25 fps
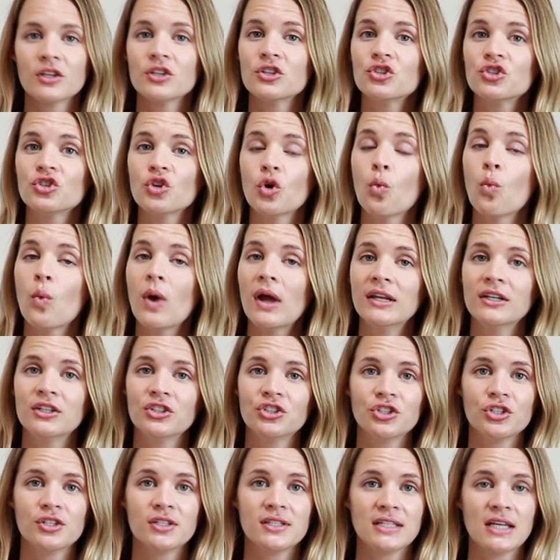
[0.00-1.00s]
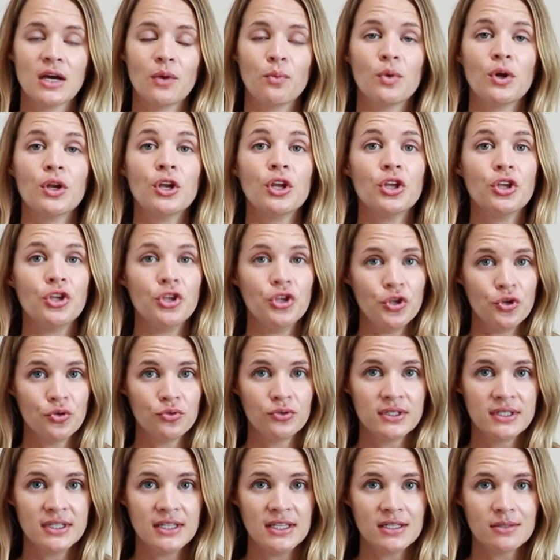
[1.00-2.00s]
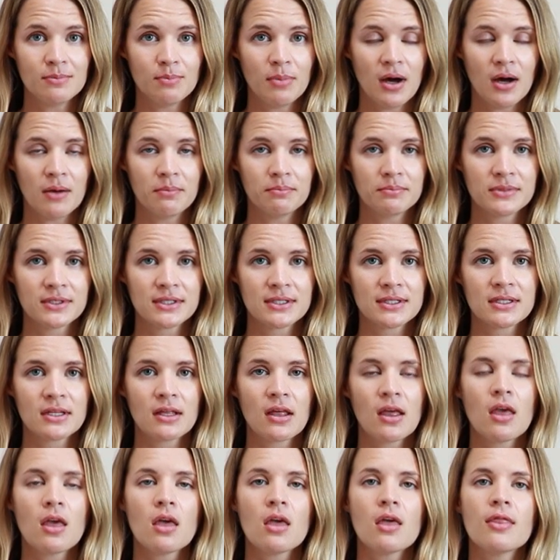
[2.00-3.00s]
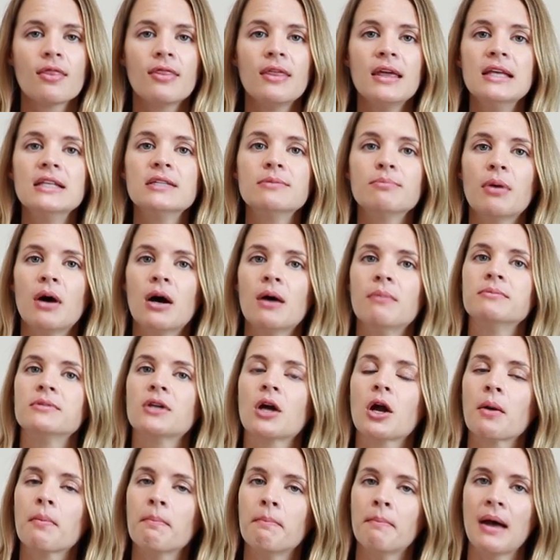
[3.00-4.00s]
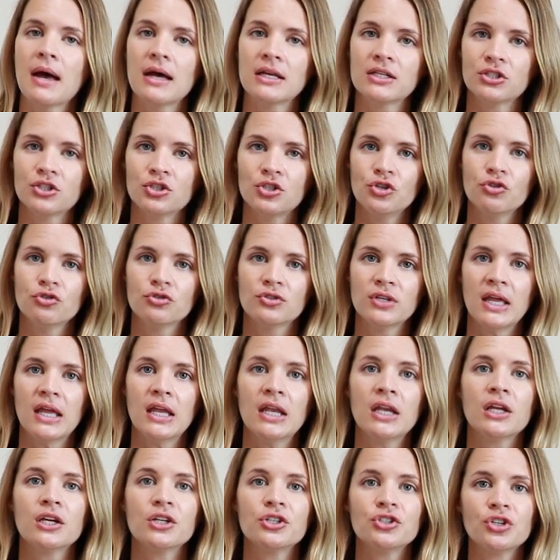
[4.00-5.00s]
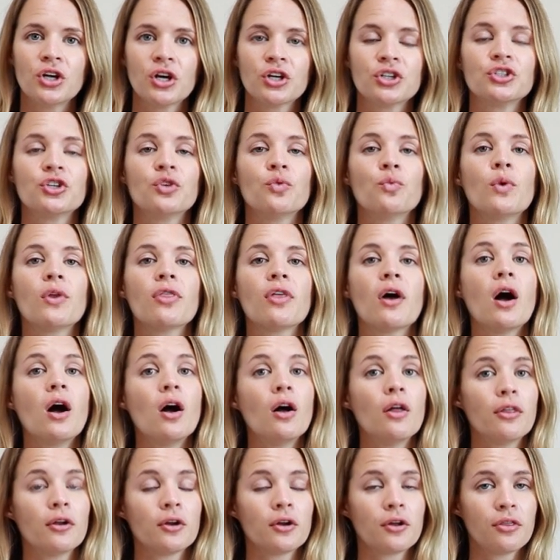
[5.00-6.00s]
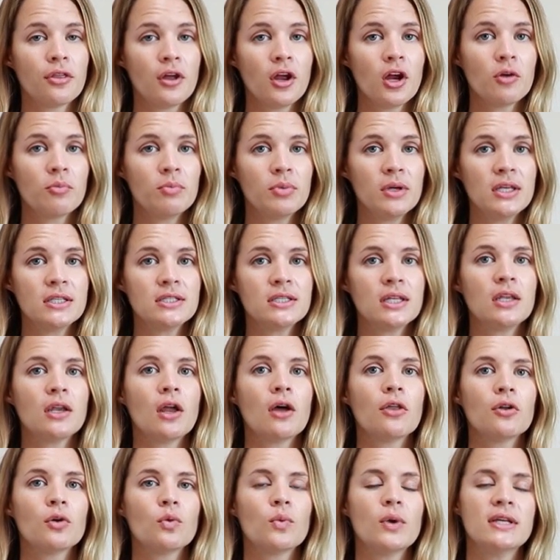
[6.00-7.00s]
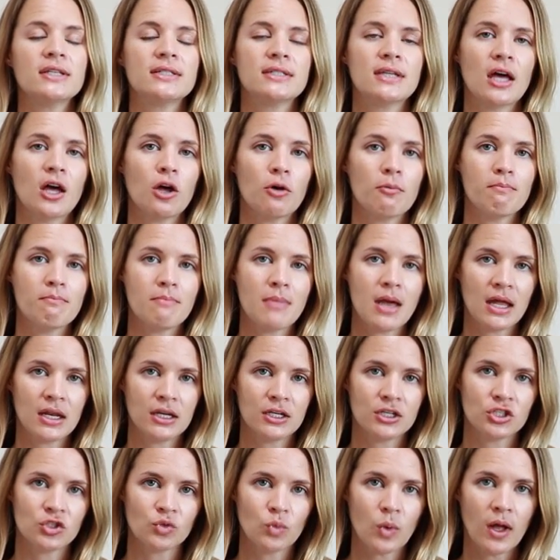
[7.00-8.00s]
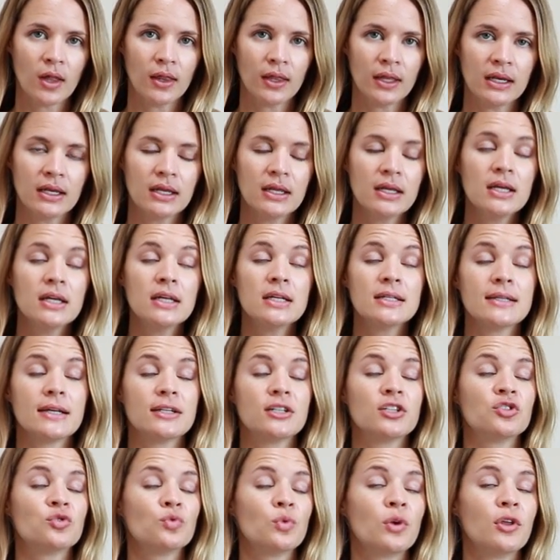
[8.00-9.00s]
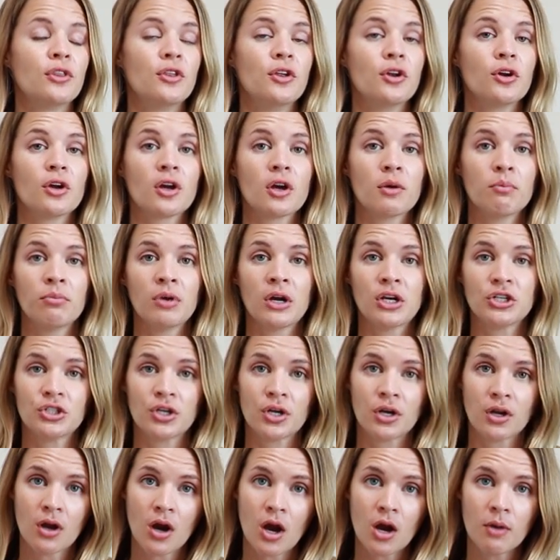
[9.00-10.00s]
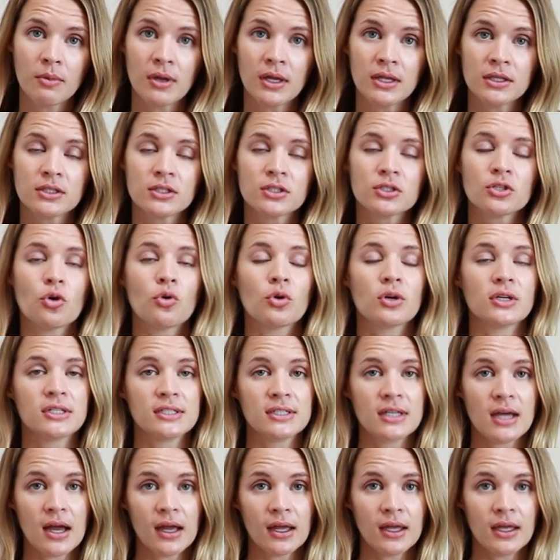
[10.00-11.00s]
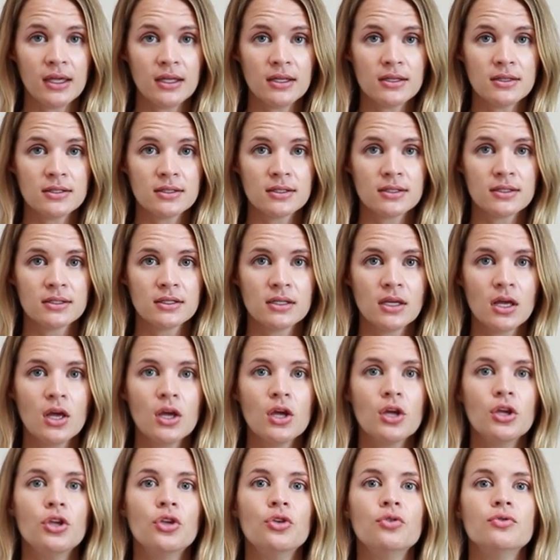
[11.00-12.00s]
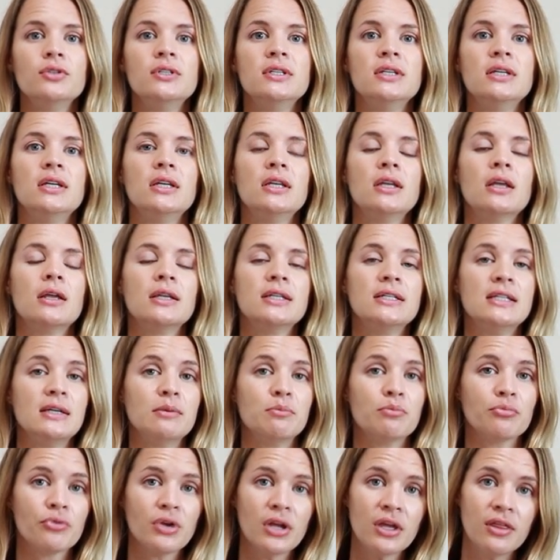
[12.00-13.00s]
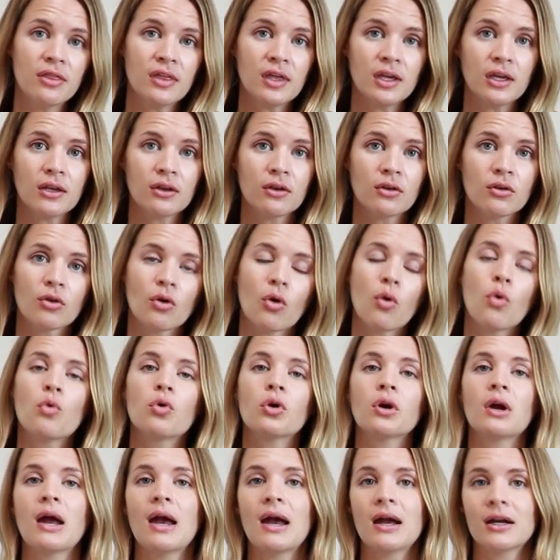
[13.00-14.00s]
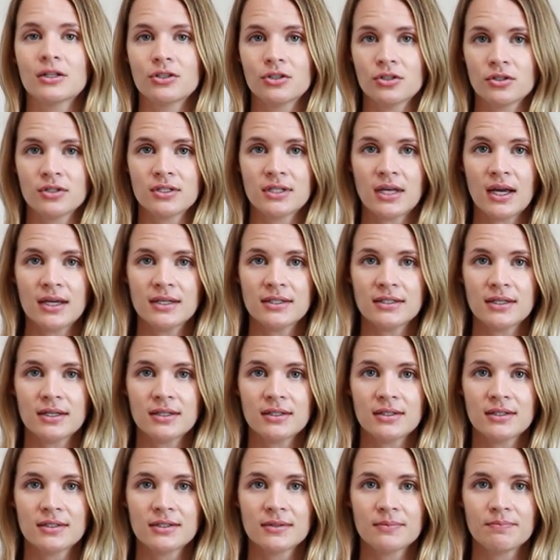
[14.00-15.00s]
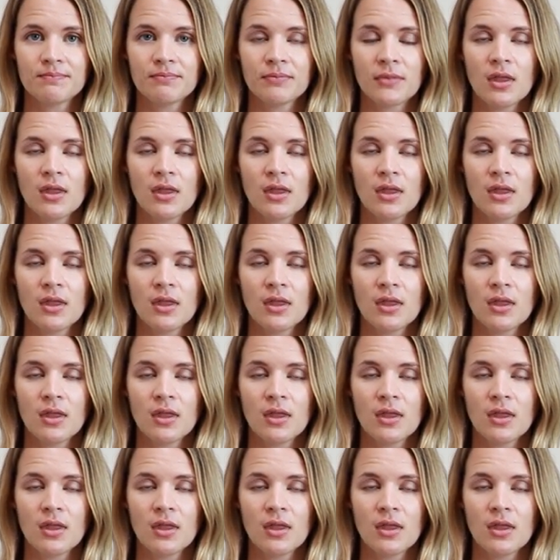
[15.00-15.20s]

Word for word: So when should someone use these pumps? These pumps are best used in conjunction with other therapies and other ways to help manage swelling, such as with your compression garments or stockings, using deep breathing or exercises.